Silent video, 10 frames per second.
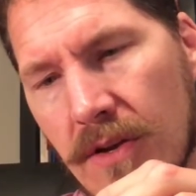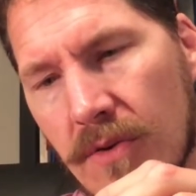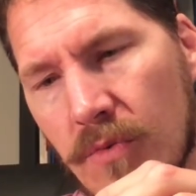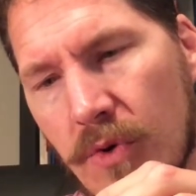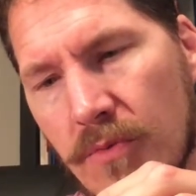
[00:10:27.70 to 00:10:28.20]

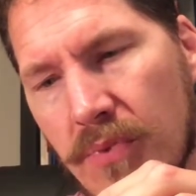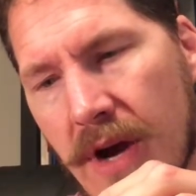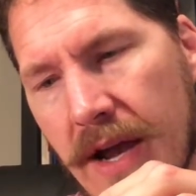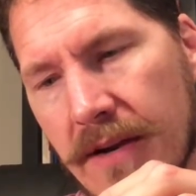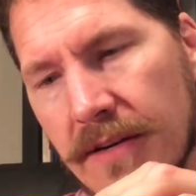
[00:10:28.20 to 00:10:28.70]
Root
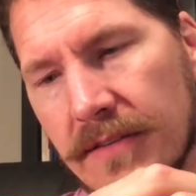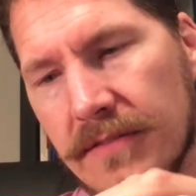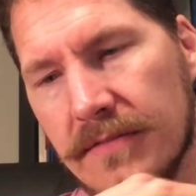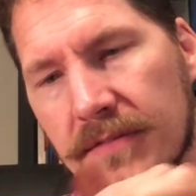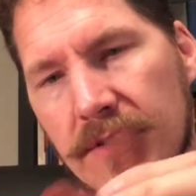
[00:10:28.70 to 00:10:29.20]
Briar.
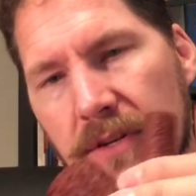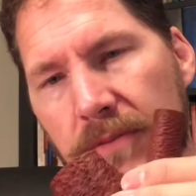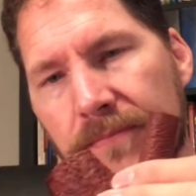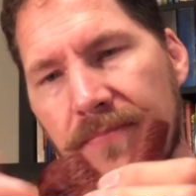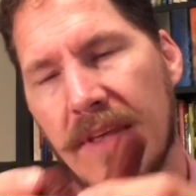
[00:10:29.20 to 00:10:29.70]

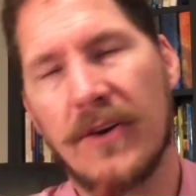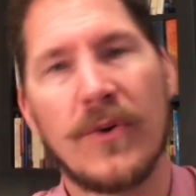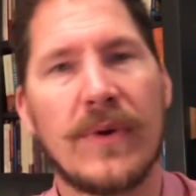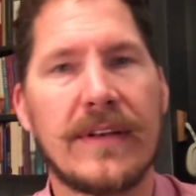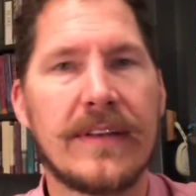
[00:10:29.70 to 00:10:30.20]
So I don't
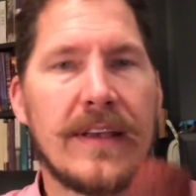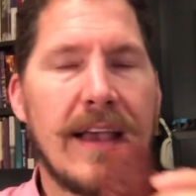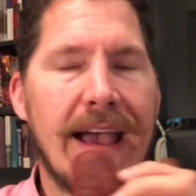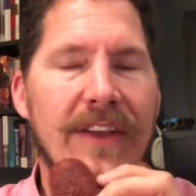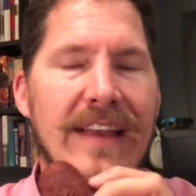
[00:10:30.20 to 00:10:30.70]
know
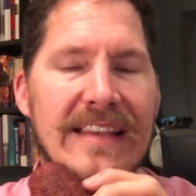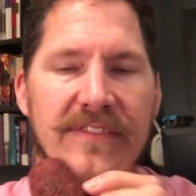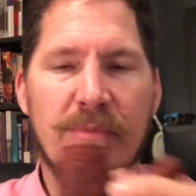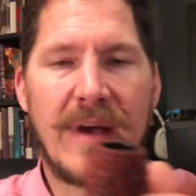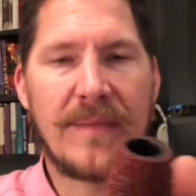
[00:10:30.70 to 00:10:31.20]
how nice
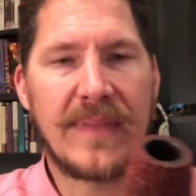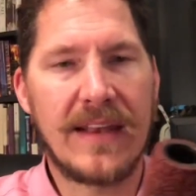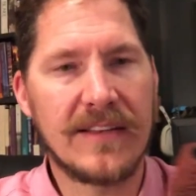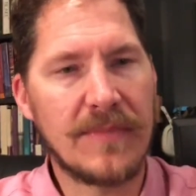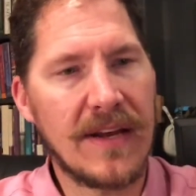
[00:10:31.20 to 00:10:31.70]
of a pipe that
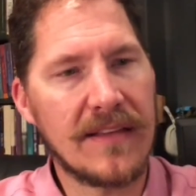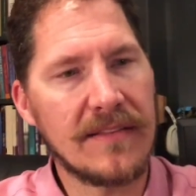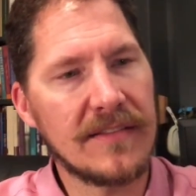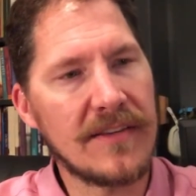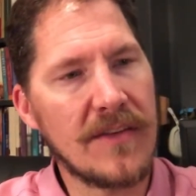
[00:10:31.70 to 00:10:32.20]
is, but I
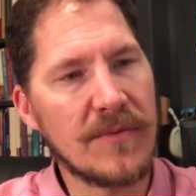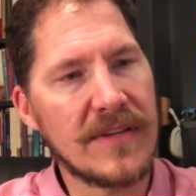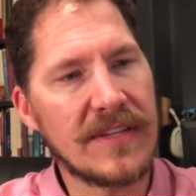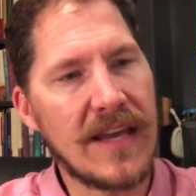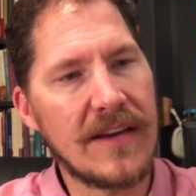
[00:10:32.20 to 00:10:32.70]
saw the
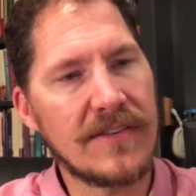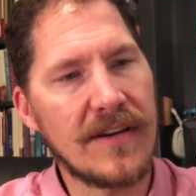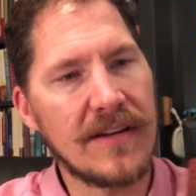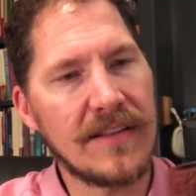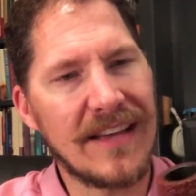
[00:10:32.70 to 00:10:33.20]
rustication
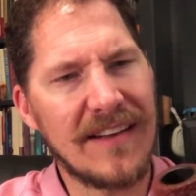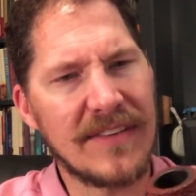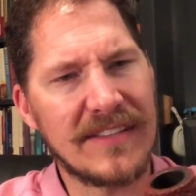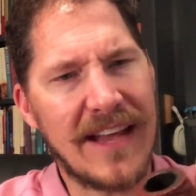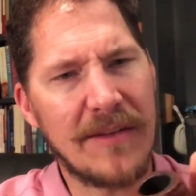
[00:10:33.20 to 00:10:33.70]
on it, kind of
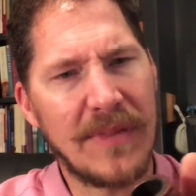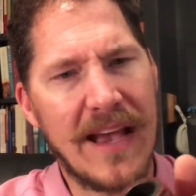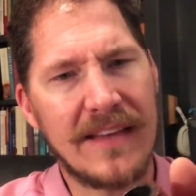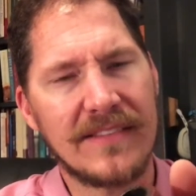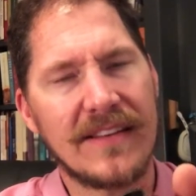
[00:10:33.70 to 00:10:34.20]
a
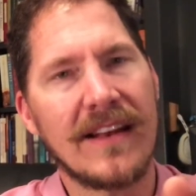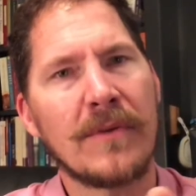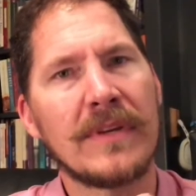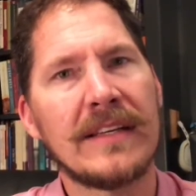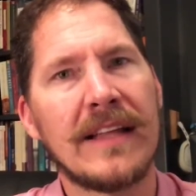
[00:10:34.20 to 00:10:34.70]
sandblast, and I
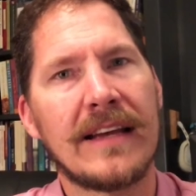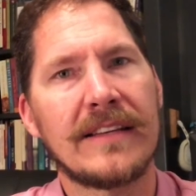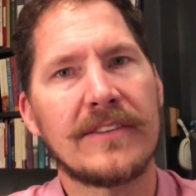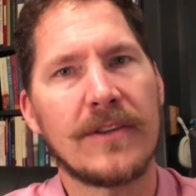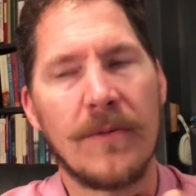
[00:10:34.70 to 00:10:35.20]
really liked
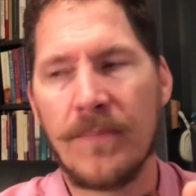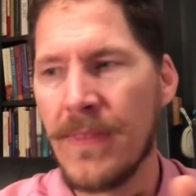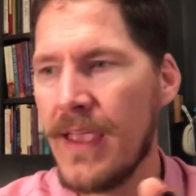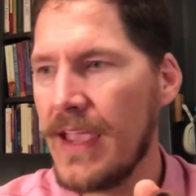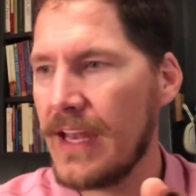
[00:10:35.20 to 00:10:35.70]
it. So
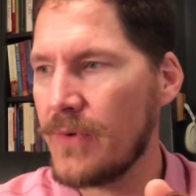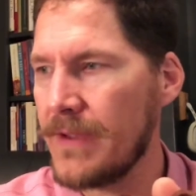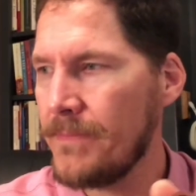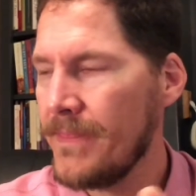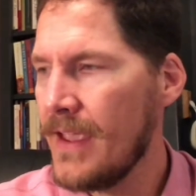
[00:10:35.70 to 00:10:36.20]

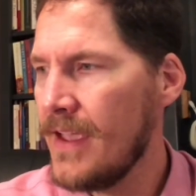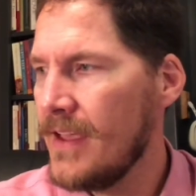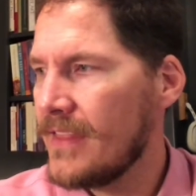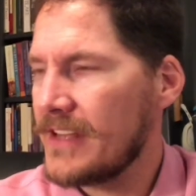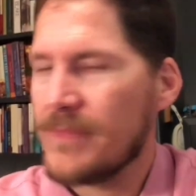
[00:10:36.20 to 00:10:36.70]
anyway,
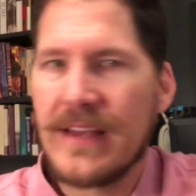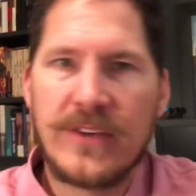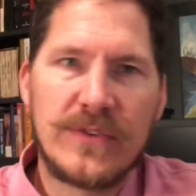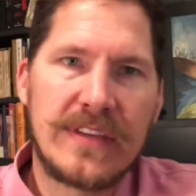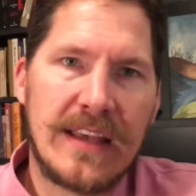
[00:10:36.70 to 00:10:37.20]
that's my
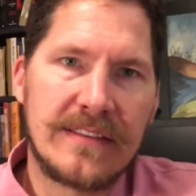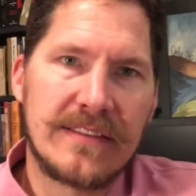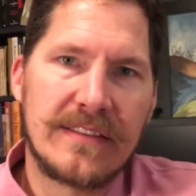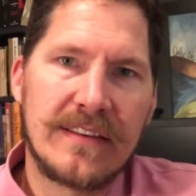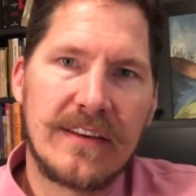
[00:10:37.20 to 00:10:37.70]
2
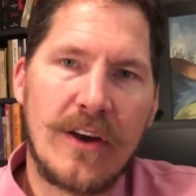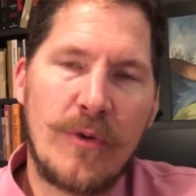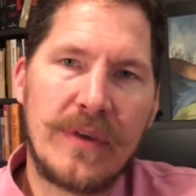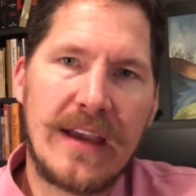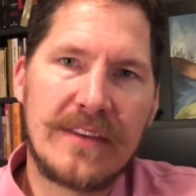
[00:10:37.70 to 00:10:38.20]
cents. I
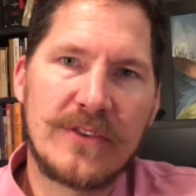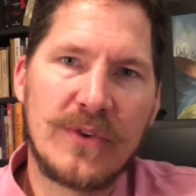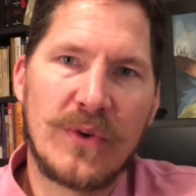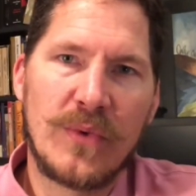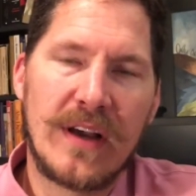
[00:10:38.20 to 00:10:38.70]
hope you guys are
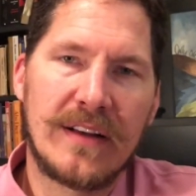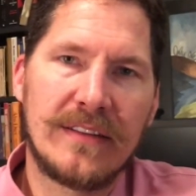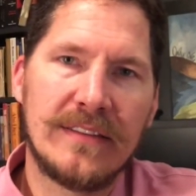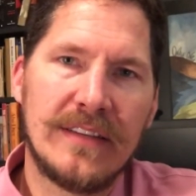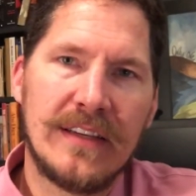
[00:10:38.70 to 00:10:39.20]
doing well.